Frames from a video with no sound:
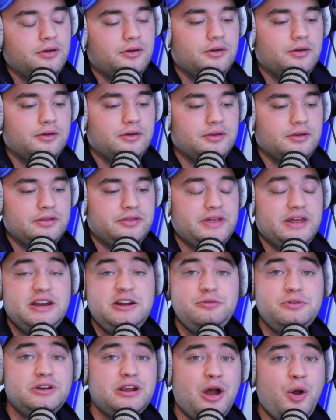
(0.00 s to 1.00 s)
then it
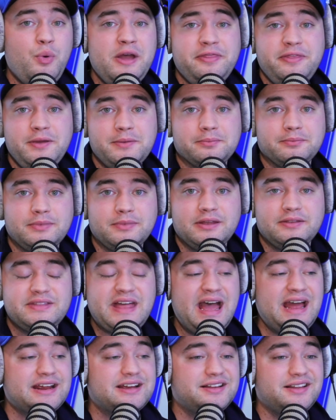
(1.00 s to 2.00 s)
would go with him.
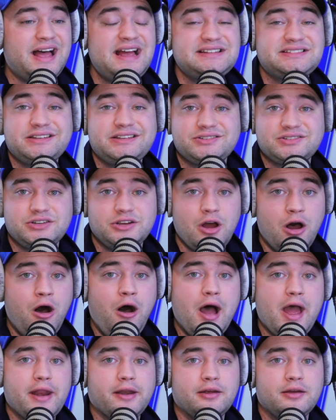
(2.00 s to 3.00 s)
That class is
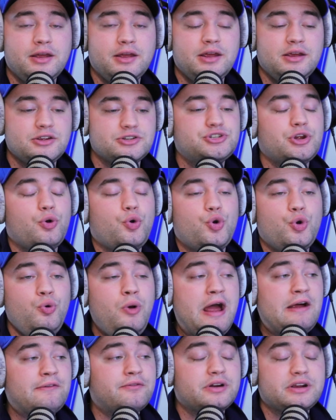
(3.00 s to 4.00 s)
gone. So
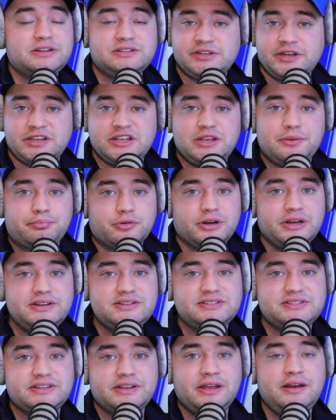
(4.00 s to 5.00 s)
whoever Kentucky brings
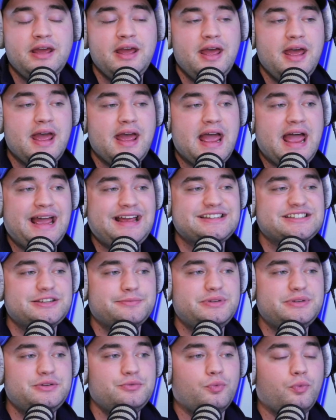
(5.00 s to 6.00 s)
in has to be
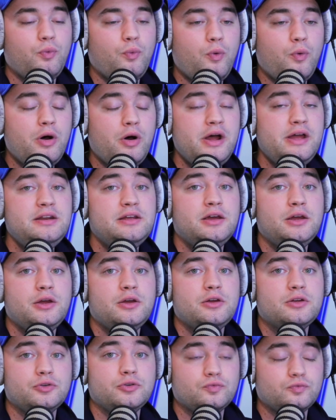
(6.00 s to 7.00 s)
one
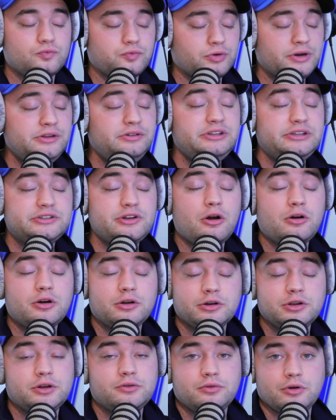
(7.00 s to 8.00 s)
really darn
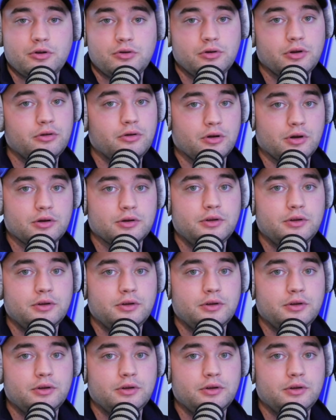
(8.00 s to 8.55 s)
good recruiter